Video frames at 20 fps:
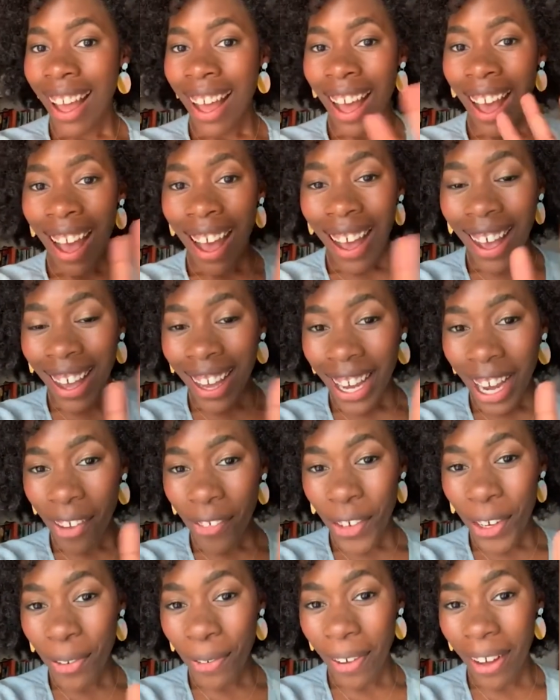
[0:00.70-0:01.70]
Hi
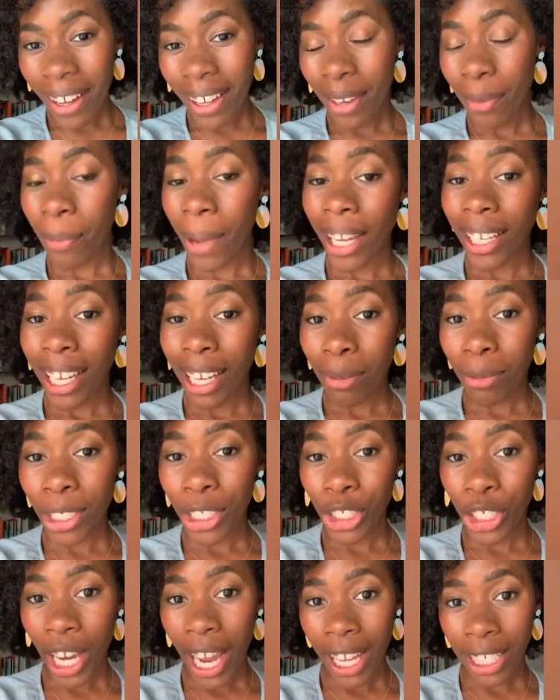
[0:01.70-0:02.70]
everyone, my name
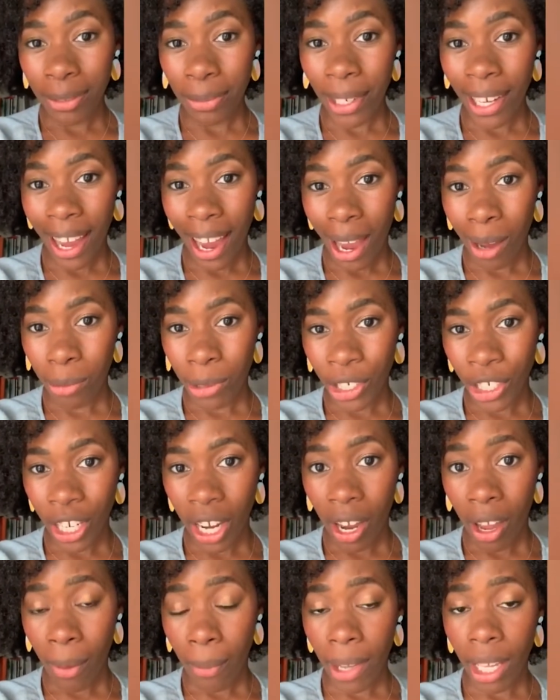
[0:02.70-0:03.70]
is Jasmine
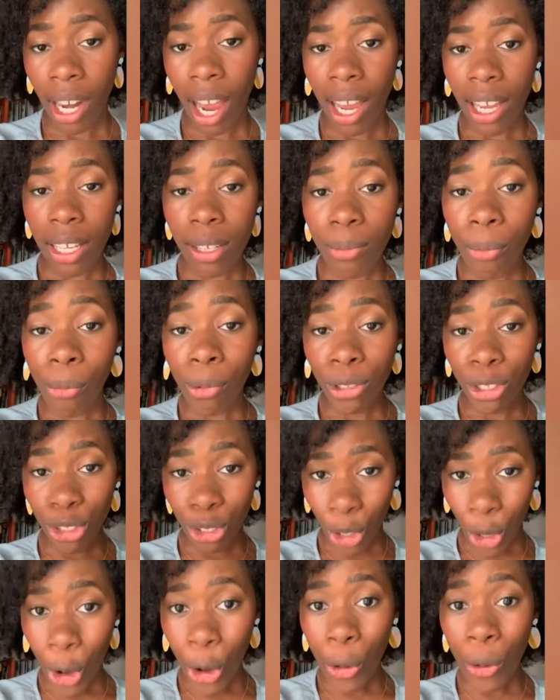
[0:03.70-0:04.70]
Habersham and I am
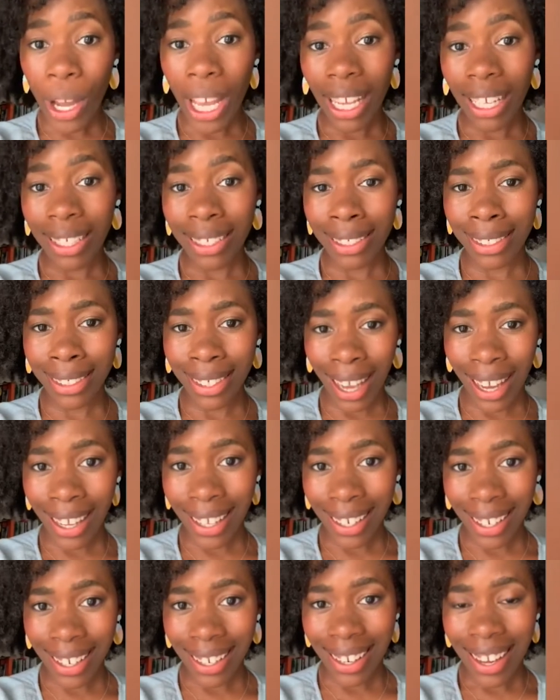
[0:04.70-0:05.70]
so
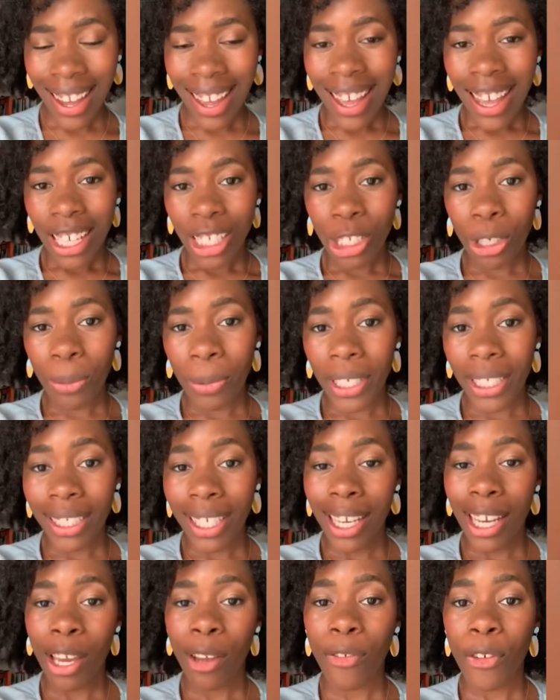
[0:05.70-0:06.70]
excited to be
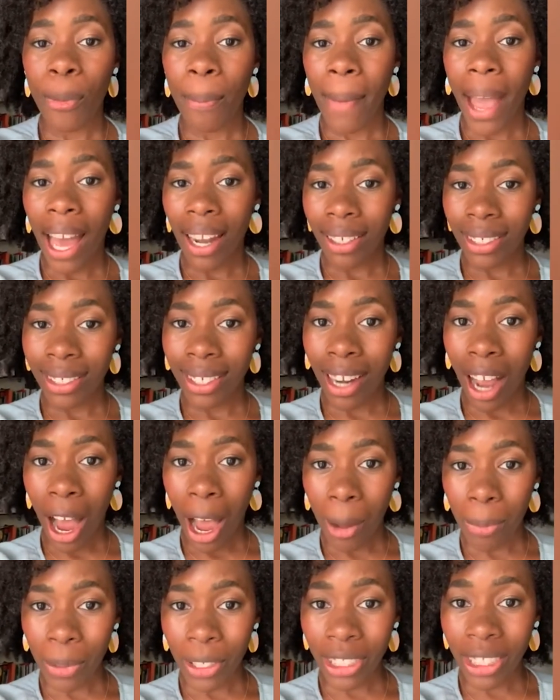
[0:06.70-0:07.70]
singing for Madison
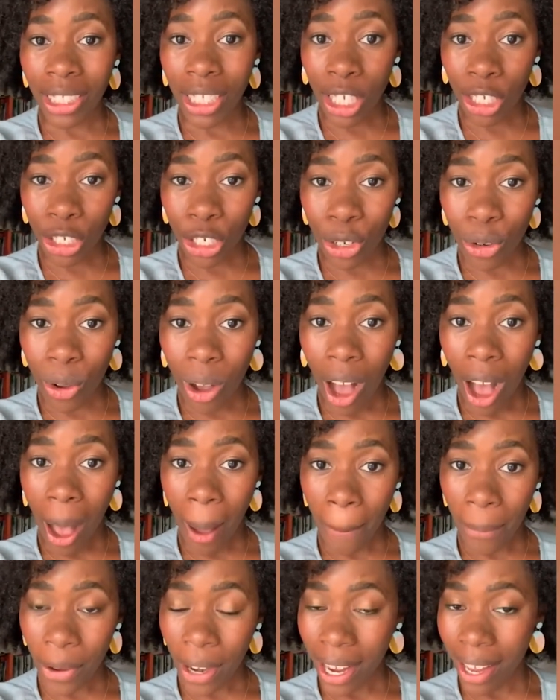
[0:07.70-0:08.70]
Opera's Digital
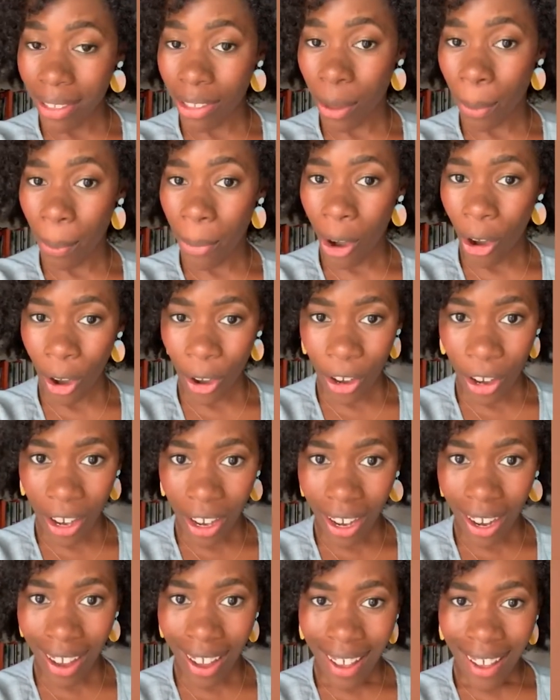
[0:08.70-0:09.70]
Opera in the
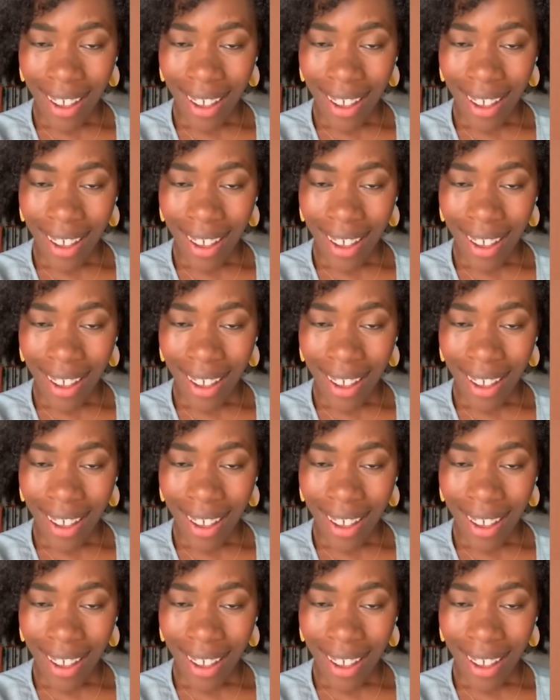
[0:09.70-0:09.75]
Park.